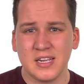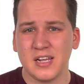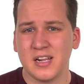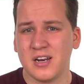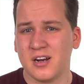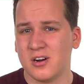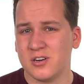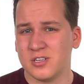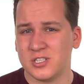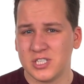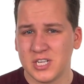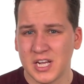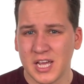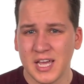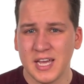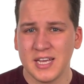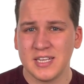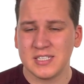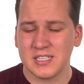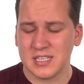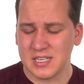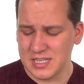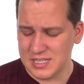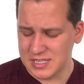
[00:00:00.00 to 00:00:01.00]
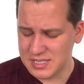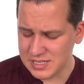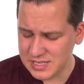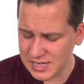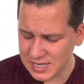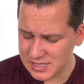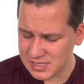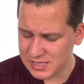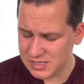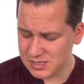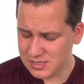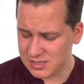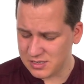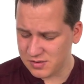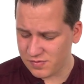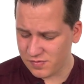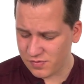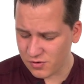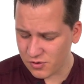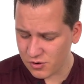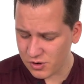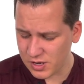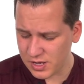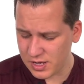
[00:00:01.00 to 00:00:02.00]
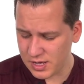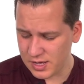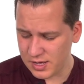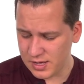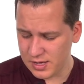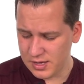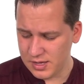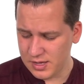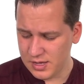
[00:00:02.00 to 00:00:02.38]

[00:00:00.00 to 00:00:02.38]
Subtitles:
and our chains, and he sets us free.